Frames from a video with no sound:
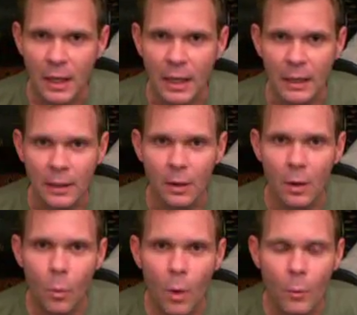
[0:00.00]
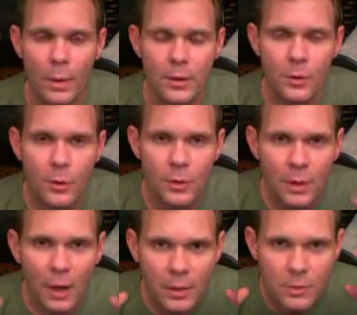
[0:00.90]
And what we
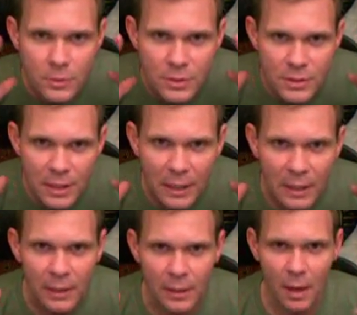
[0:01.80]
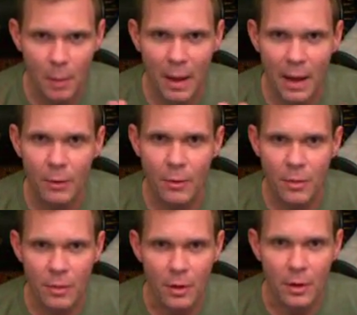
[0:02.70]
couldn't understand about
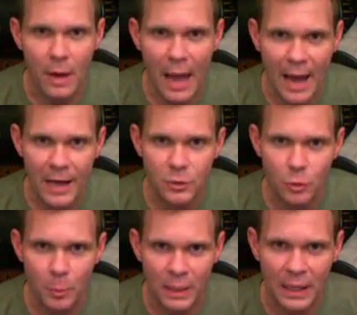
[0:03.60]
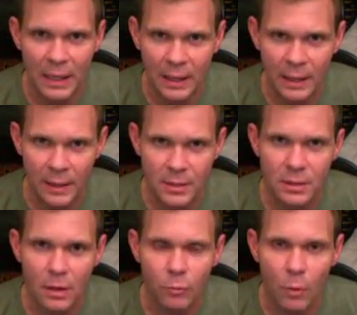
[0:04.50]
the actual mechanics
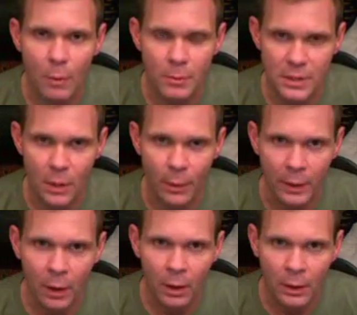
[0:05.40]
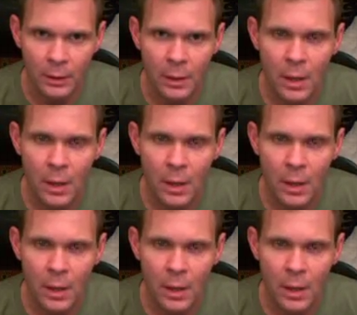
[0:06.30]
of what was going on